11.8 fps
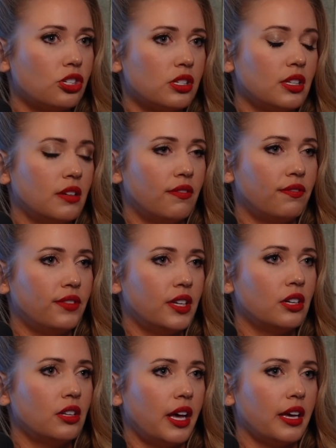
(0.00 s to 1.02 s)
didn't
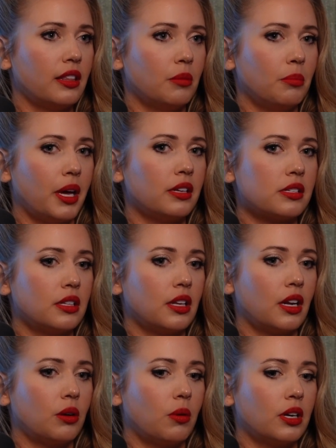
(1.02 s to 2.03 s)
feel like the medicine
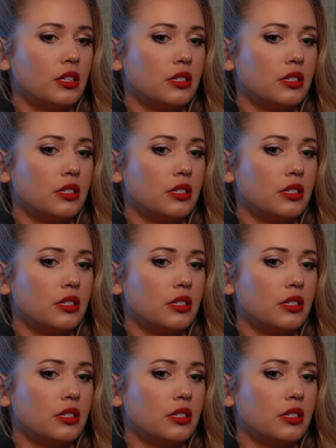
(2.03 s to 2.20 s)
that I wanted to